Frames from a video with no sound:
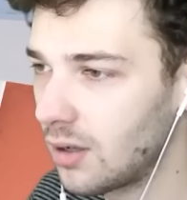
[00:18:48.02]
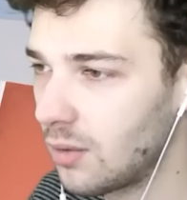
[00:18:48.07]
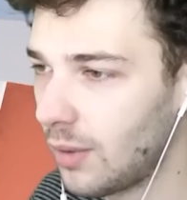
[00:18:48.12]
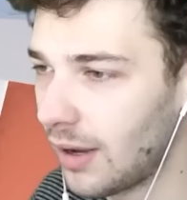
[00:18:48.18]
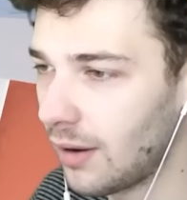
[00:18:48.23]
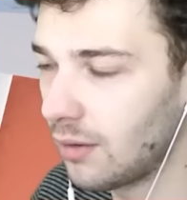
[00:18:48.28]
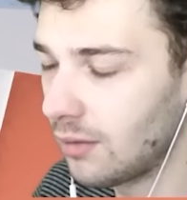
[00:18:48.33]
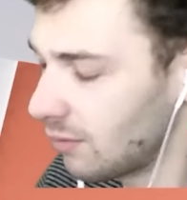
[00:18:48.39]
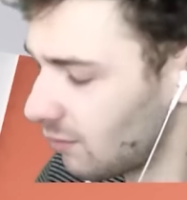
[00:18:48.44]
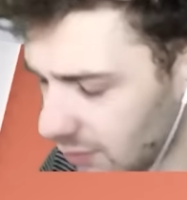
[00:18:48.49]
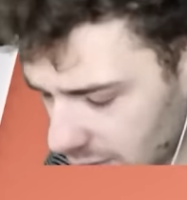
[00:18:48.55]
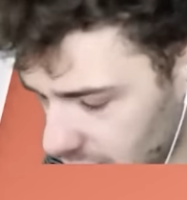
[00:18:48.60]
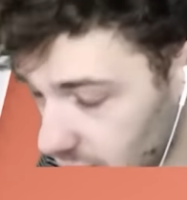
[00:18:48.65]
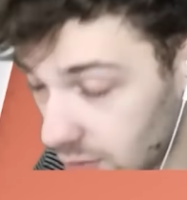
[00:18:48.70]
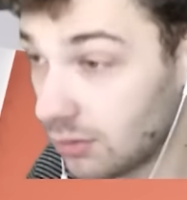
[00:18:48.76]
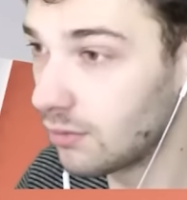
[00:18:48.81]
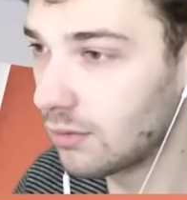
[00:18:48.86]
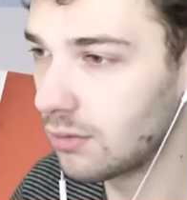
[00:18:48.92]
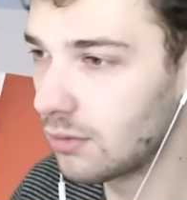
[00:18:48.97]
Wait, wait,
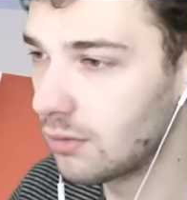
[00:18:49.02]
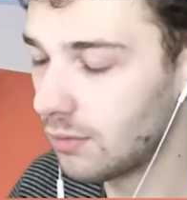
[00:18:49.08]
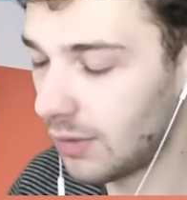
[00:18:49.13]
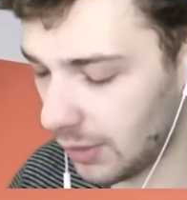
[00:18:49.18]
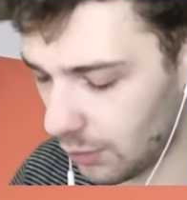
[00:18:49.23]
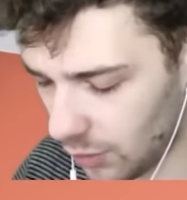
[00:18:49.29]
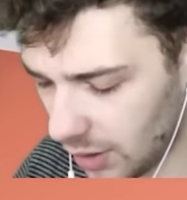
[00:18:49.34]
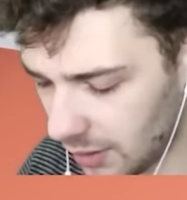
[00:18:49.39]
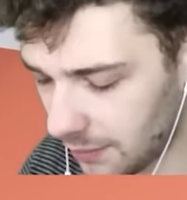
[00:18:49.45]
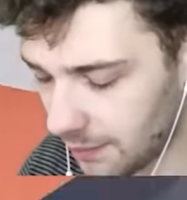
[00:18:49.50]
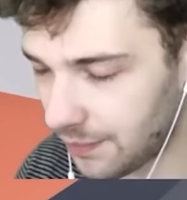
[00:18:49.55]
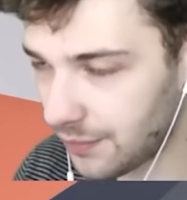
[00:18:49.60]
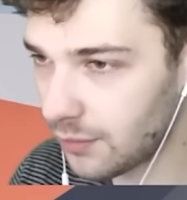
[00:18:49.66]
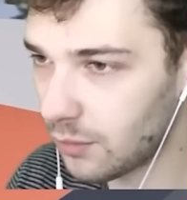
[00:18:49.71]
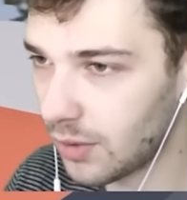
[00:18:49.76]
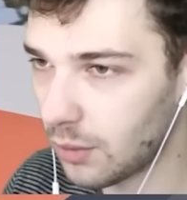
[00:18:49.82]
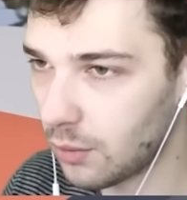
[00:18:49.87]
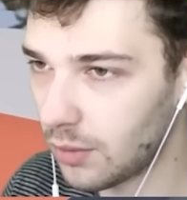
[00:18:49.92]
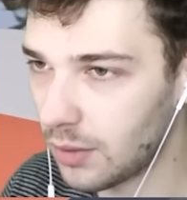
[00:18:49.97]
wait, what?
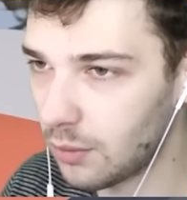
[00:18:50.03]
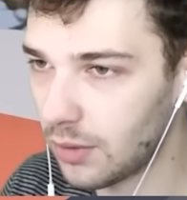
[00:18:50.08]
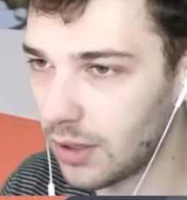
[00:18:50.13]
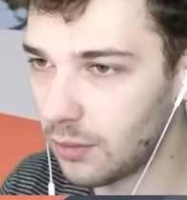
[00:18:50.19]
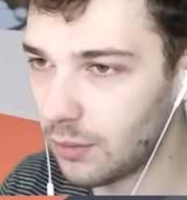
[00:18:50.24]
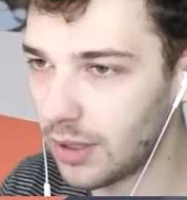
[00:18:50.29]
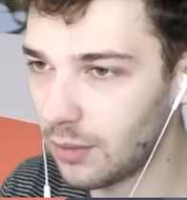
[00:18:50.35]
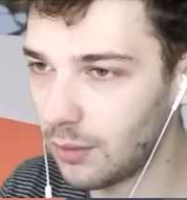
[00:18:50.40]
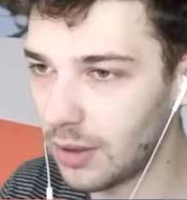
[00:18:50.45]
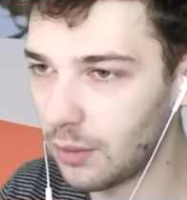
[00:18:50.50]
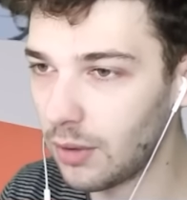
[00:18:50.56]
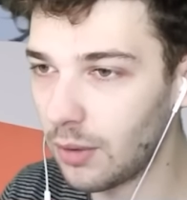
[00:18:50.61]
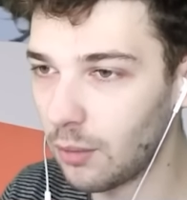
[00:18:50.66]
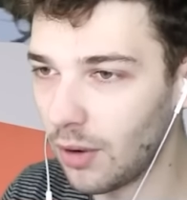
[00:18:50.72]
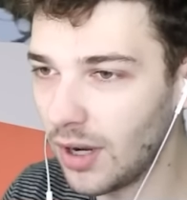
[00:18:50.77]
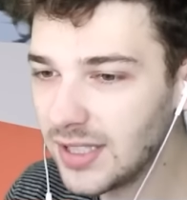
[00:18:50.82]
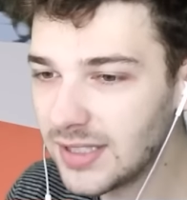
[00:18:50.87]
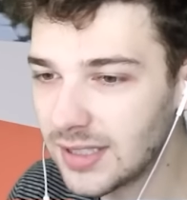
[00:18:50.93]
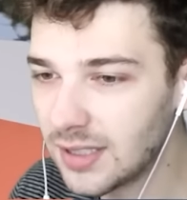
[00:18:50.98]
Wait, wait, wait, wait, wait, wait,
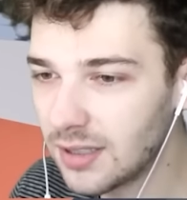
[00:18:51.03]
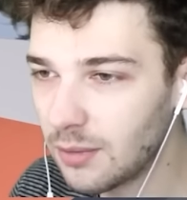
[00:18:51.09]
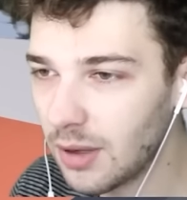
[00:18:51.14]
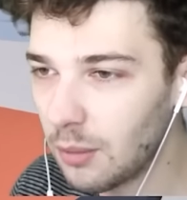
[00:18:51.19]
what?